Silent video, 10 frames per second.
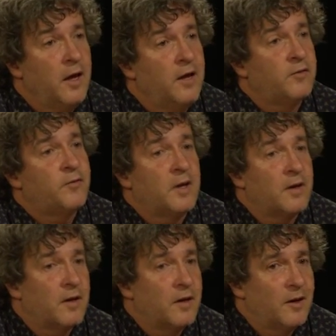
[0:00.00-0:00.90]
is
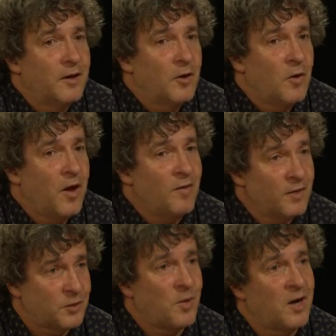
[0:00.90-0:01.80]
that in
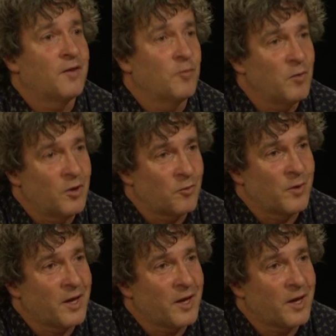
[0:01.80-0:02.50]
this part of the world